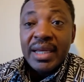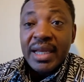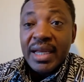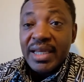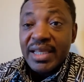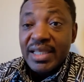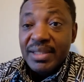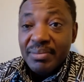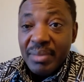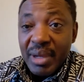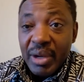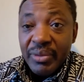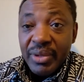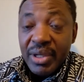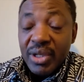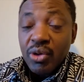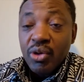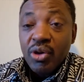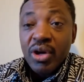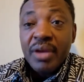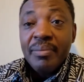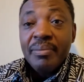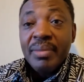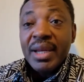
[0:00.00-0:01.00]
Now this man
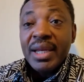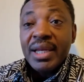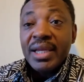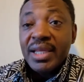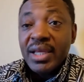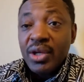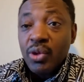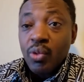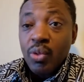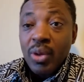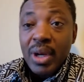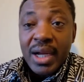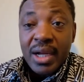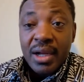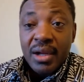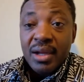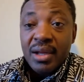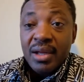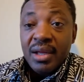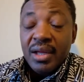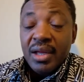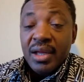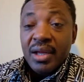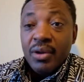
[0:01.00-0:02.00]
they call Benedict Kwa,
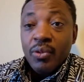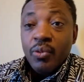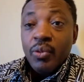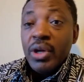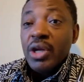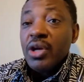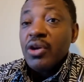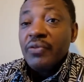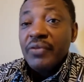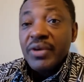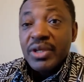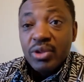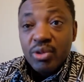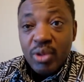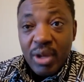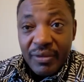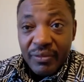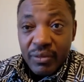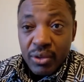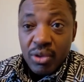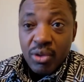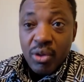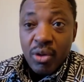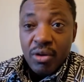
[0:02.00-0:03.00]
we no person know
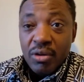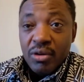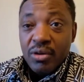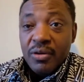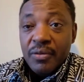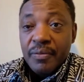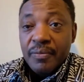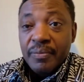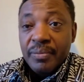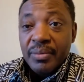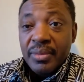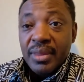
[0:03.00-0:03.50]
how to talk.